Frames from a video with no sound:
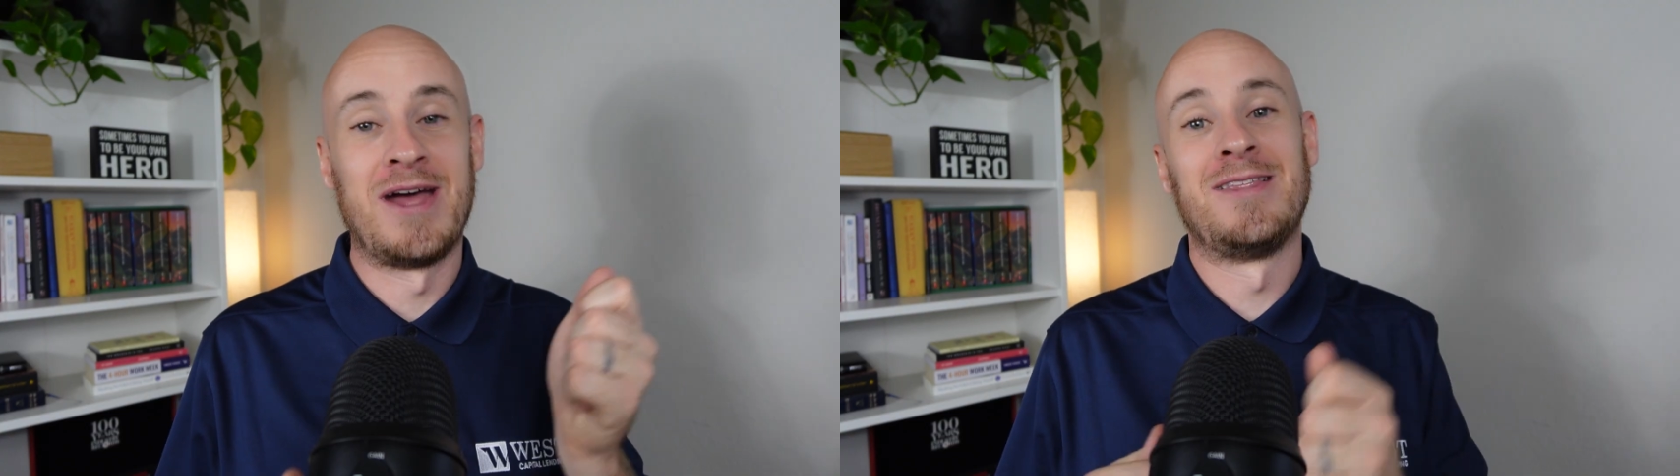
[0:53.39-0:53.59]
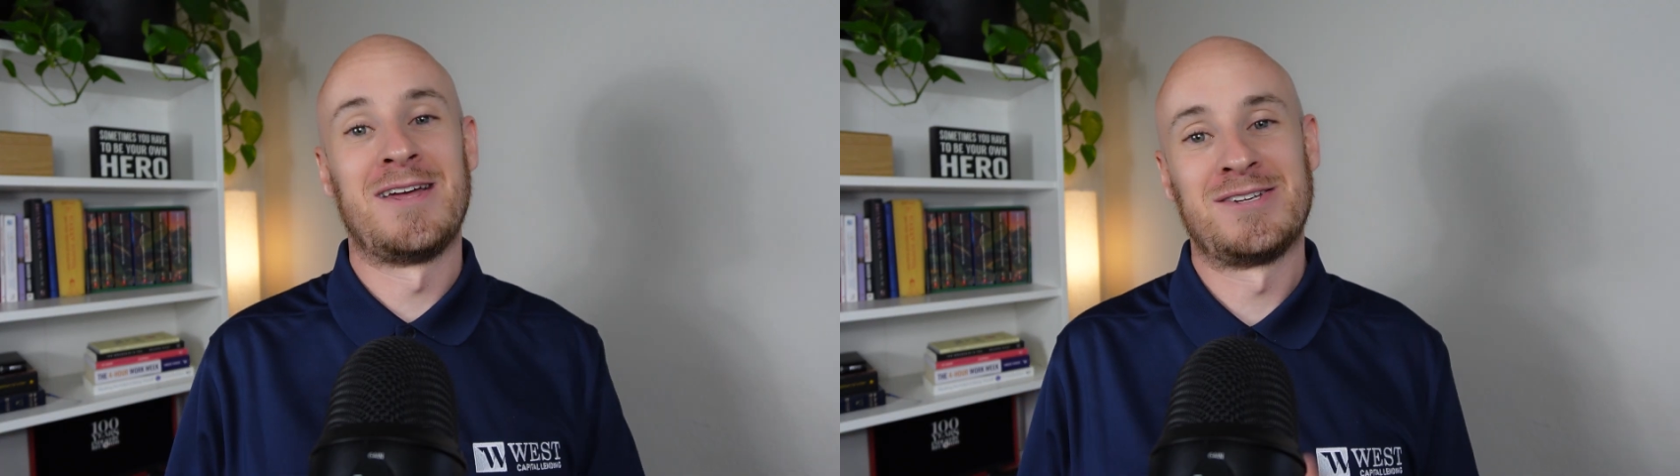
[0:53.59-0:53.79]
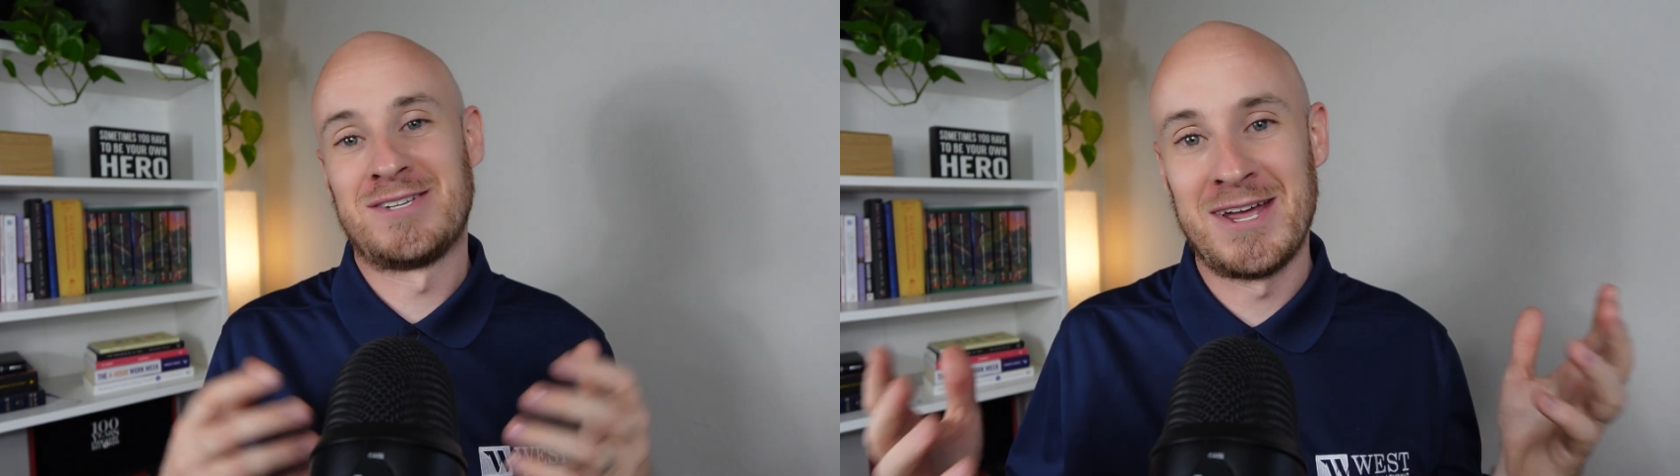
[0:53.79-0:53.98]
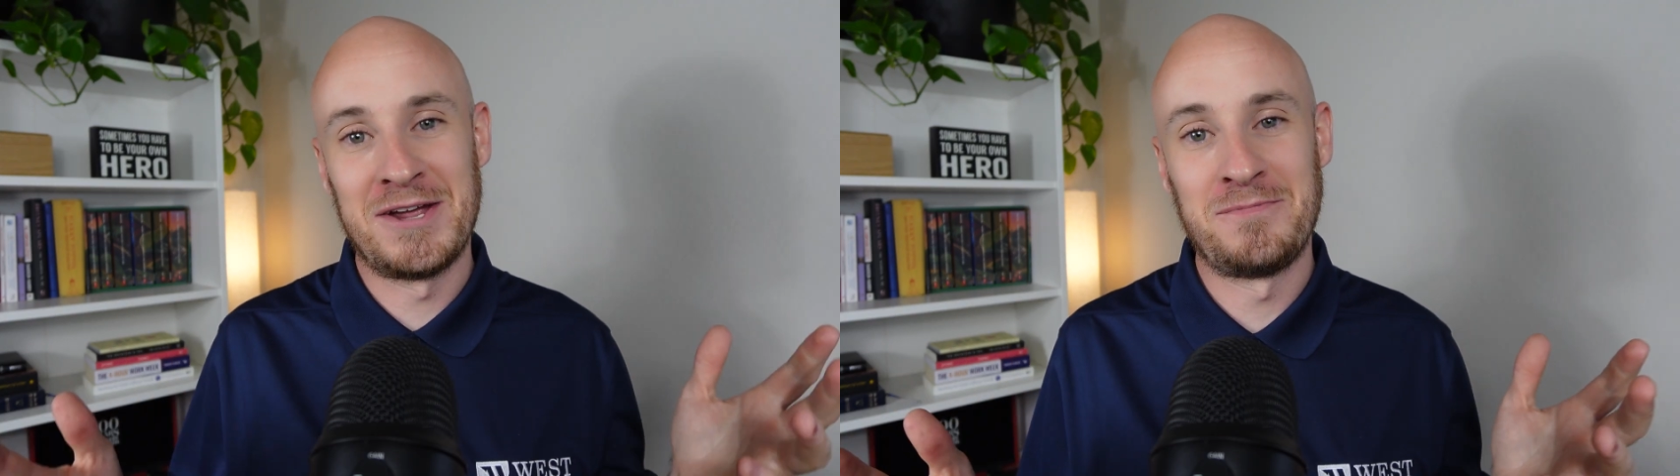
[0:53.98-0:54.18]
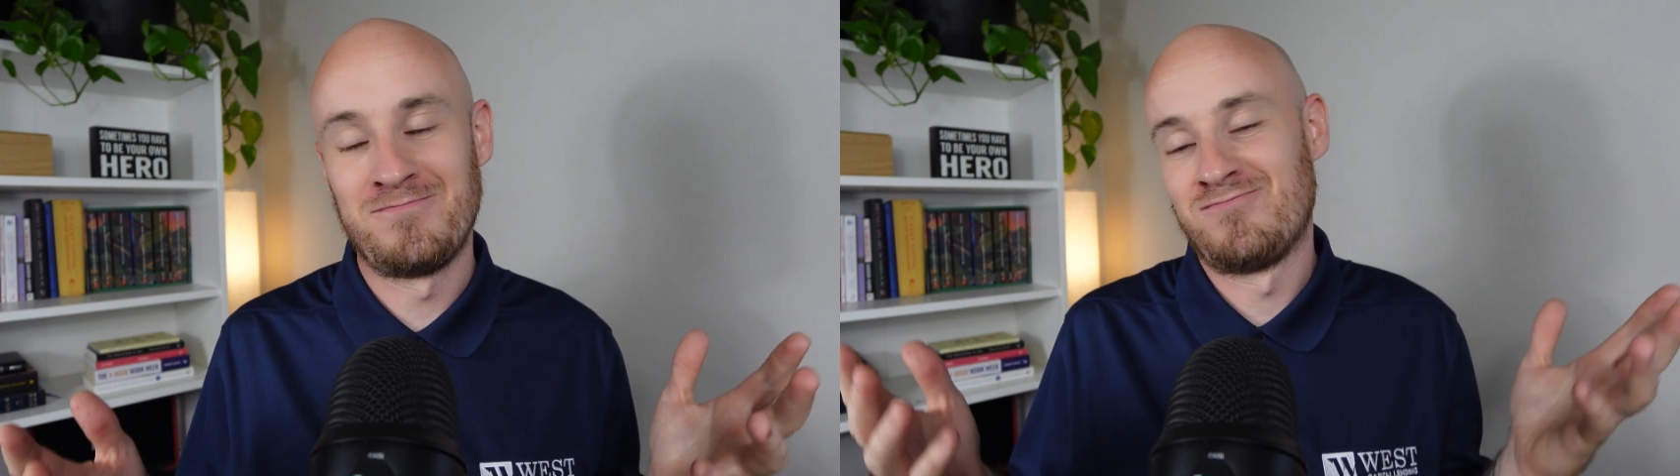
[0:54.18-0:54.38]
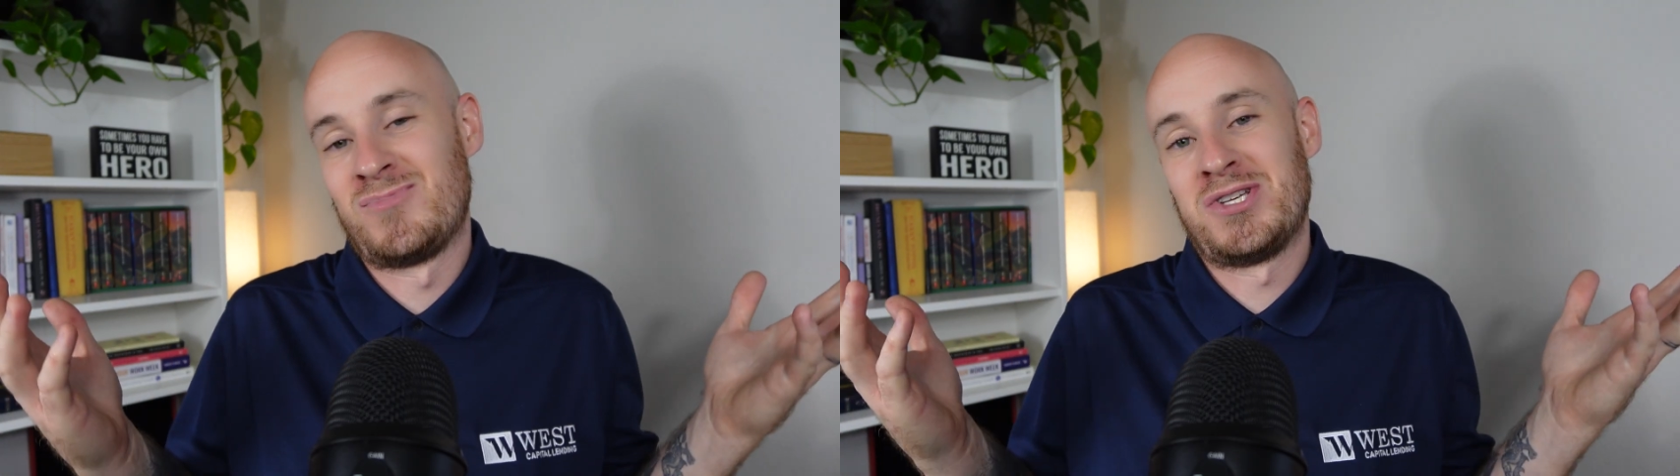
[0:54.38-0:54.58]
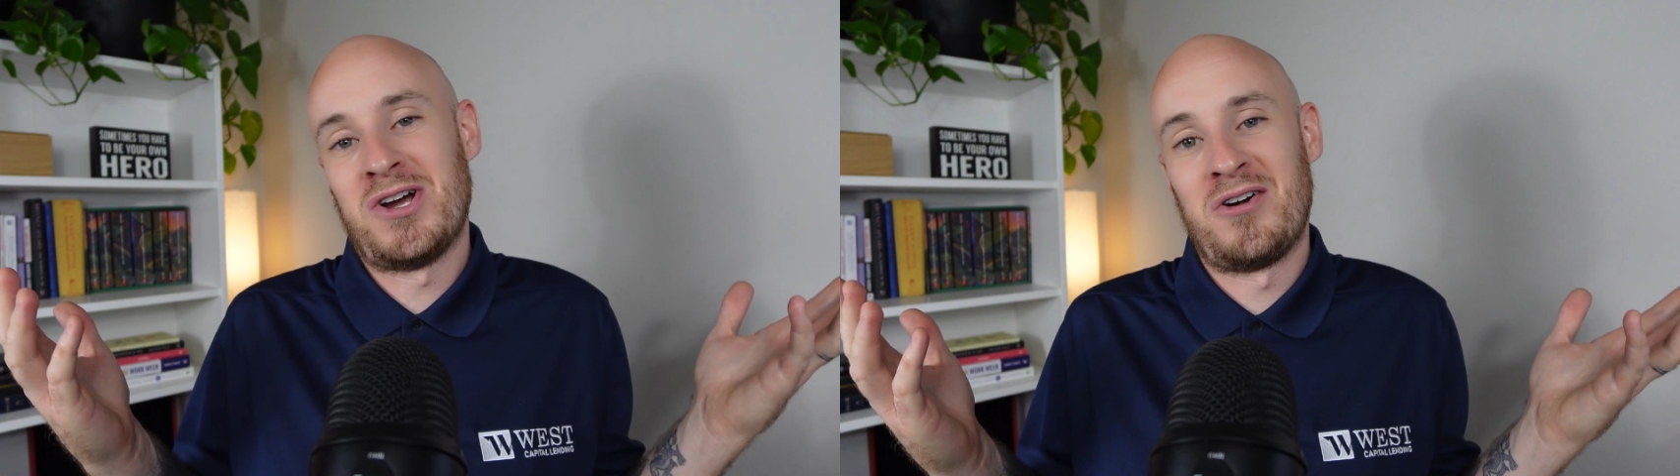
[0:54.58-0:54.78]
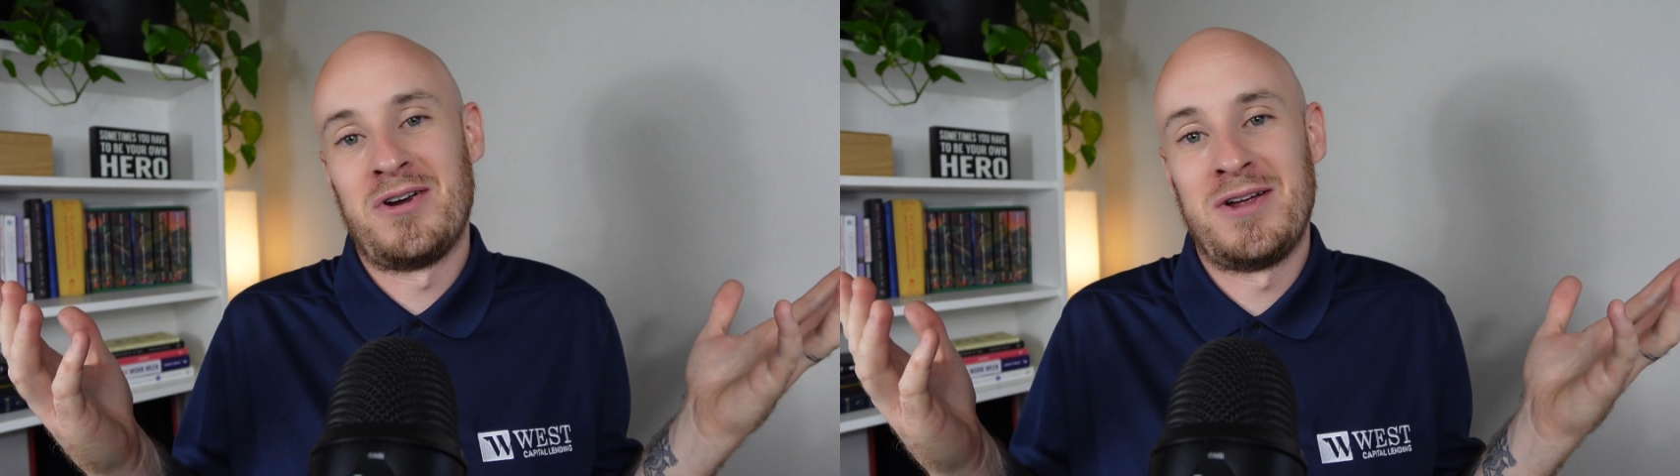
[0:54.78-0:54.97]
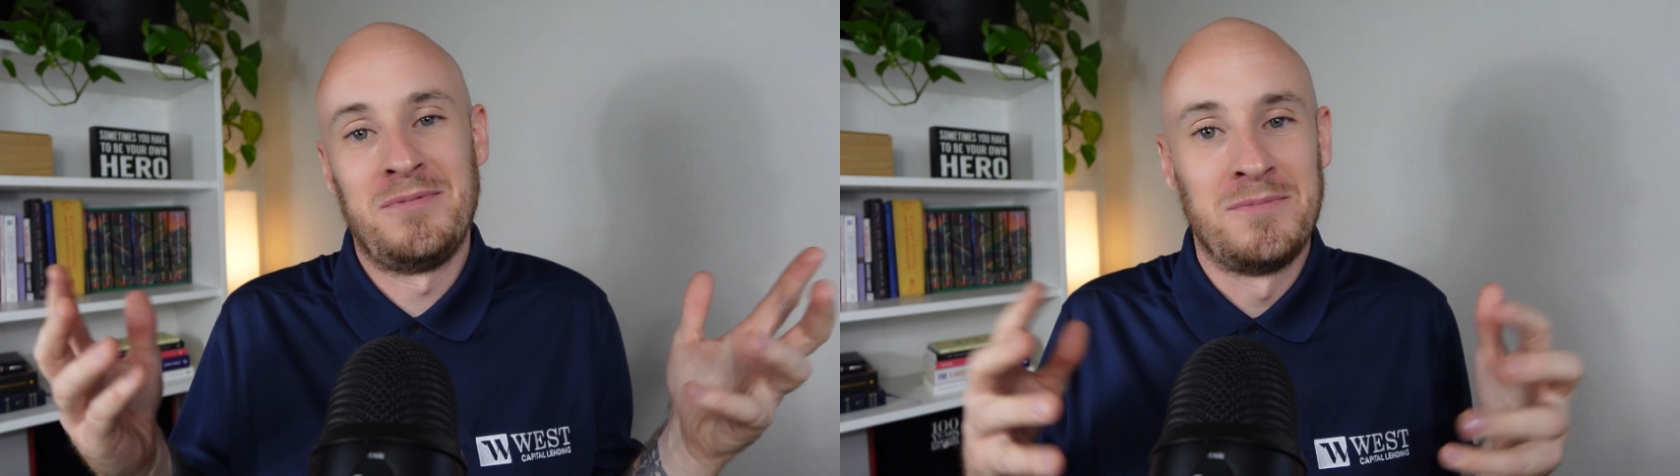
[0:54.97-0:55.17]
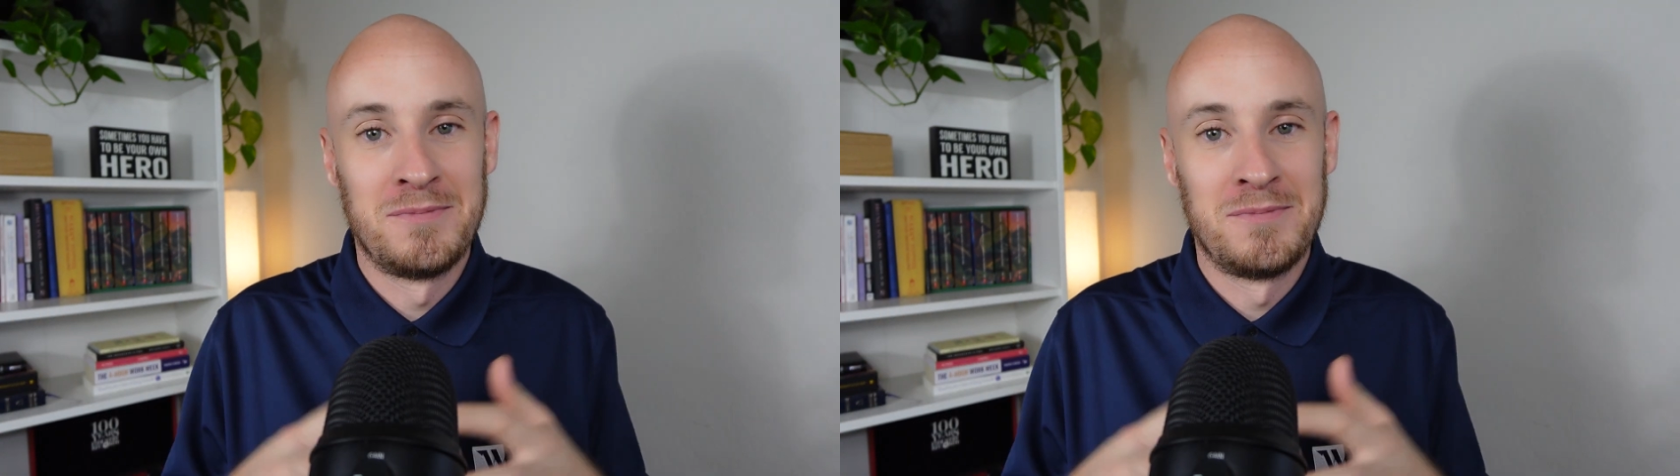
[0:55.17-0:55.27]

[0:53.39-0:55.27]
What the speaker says: and they say, sorry,